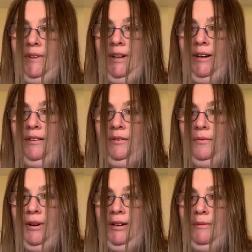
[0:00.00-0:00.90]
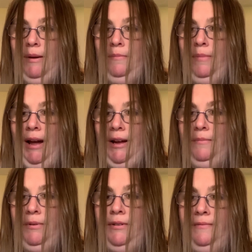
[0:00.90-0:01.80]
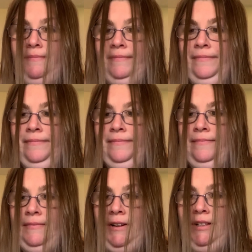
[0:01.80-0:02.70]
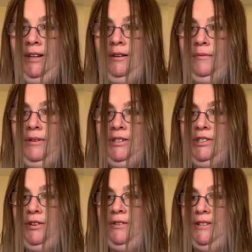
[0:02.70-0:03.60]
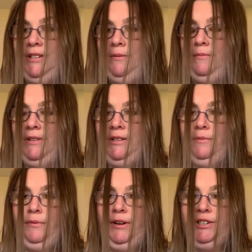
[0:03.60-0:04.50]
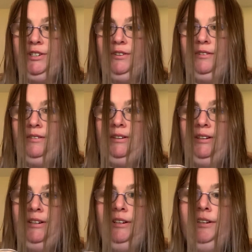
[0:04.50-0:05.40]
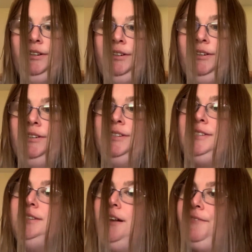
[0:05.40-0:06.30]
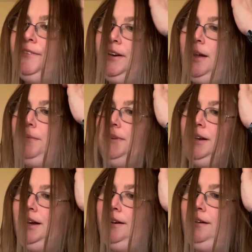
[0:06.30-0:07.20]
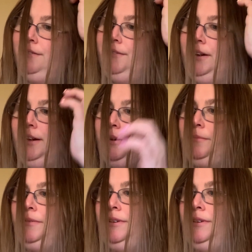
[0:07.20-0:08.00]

another one, my Bible. And then I want to show you some inspirational stuff that I've been kind of, um,